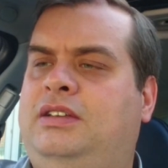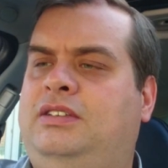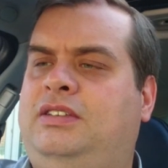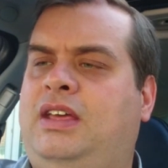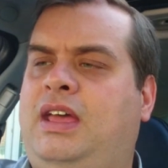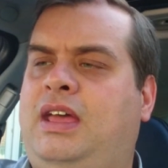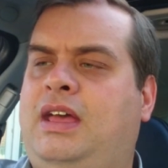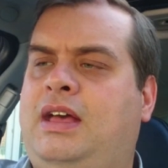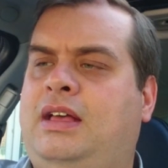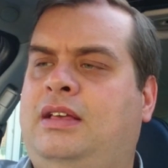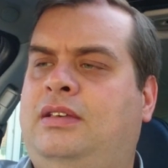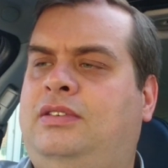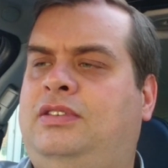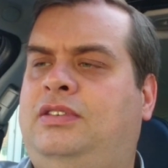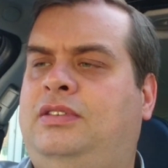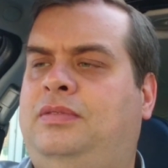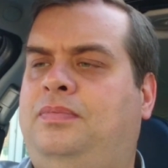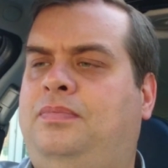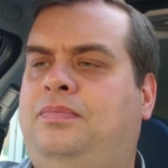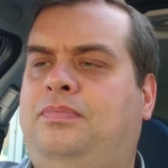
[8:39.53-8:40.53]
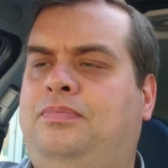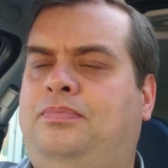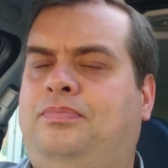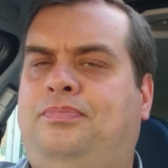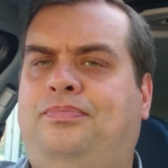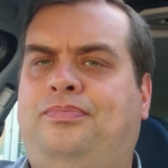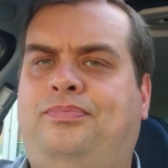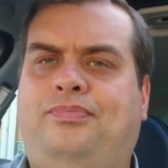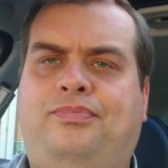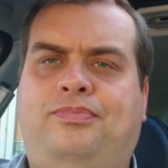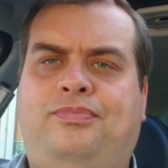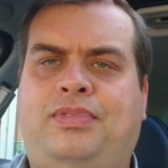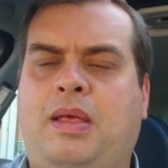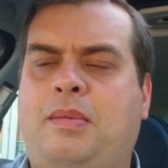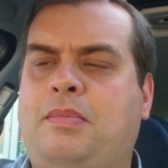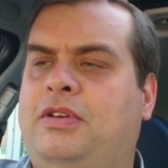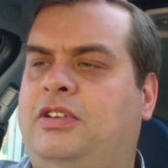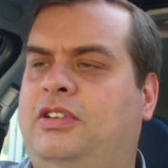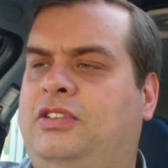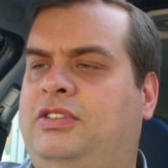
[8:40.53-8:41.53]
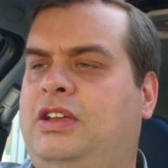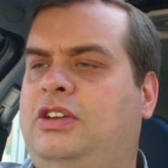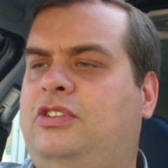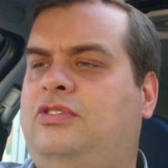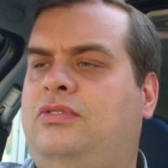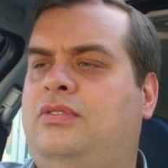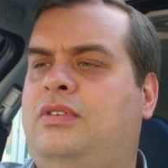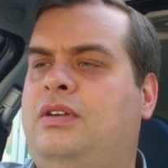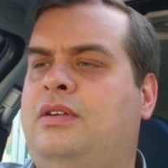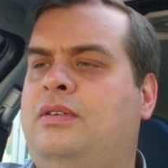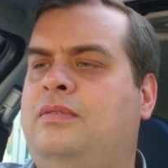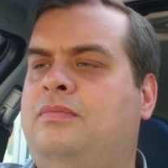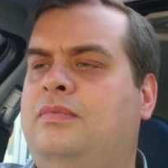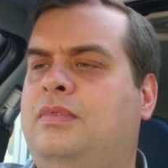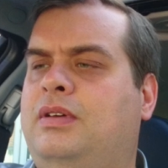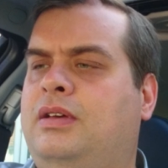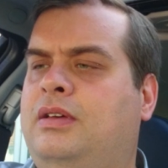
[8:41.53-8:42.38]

DS, similar to Citroen,